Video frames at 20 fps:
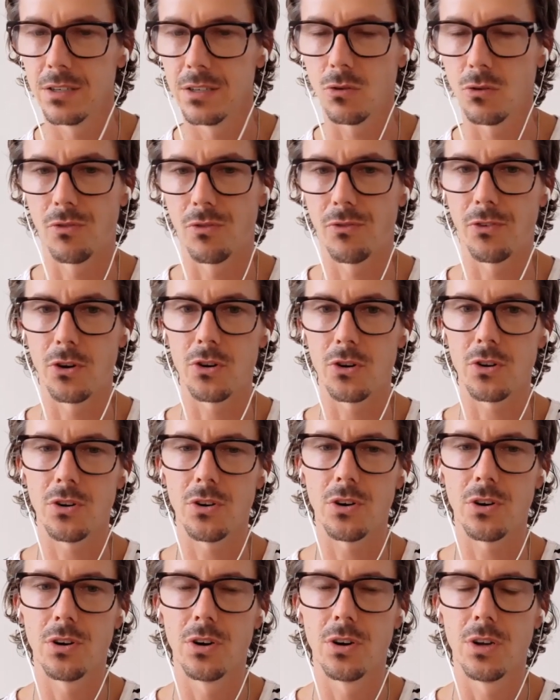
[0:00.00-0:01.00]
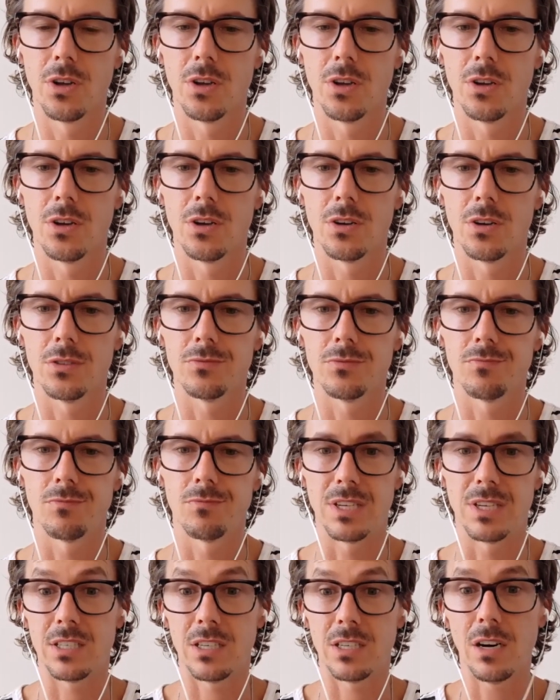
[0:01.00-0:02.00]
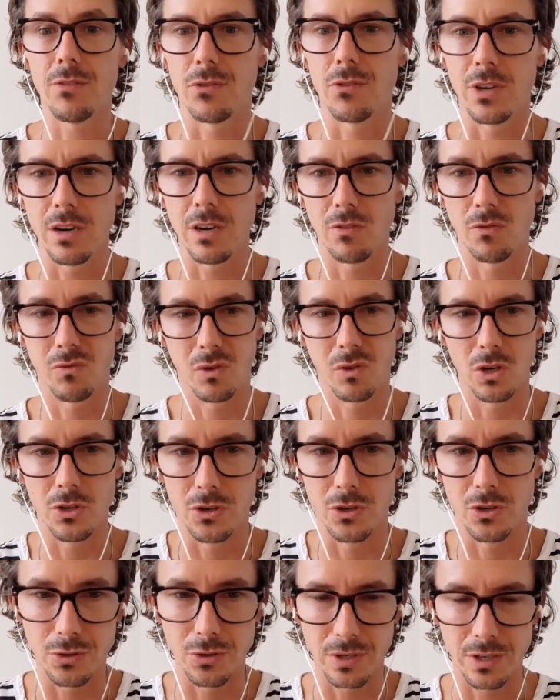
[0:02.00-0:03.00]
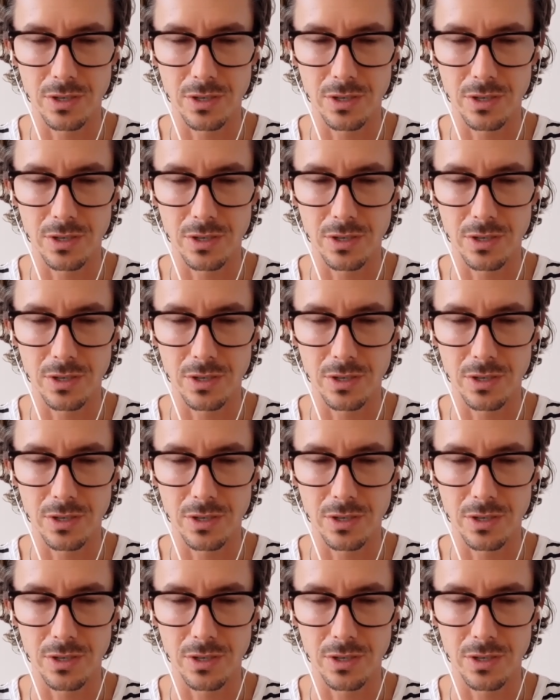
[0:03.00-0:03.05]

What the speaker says: or further discovery of what you're doing.